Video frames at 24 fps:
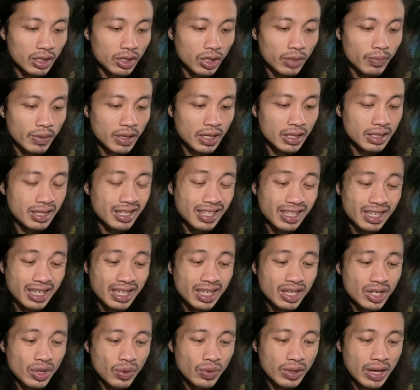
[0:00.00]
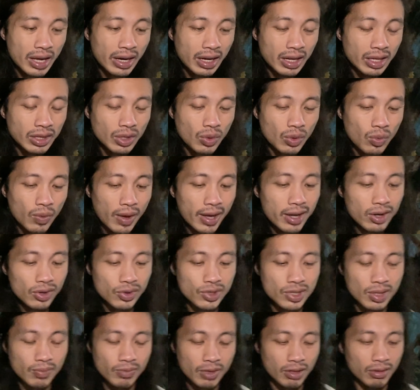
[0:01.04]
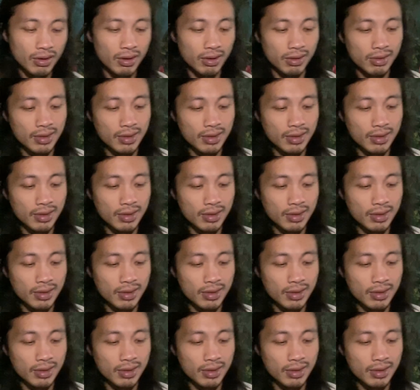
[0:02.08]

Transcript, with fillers: Could be the ego getting in the way or something like